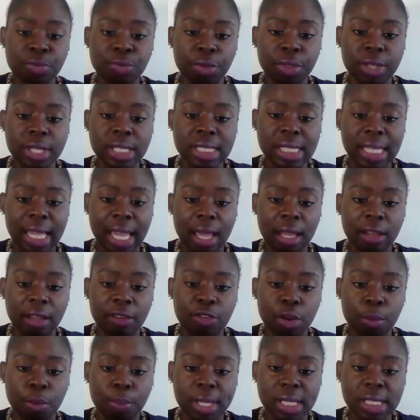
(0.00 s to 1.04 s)
for the scale of
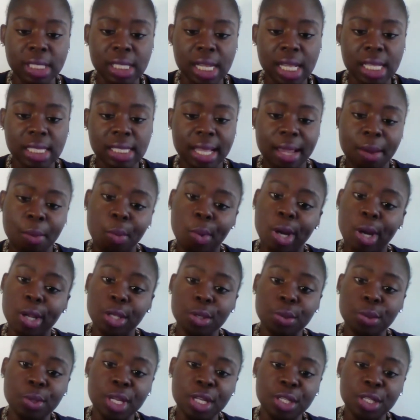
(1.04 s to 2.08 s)
your business and what
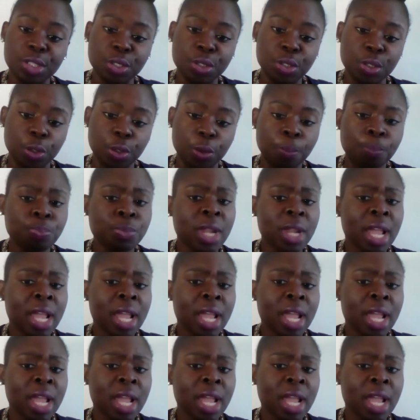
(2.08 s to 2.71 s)
you need to do.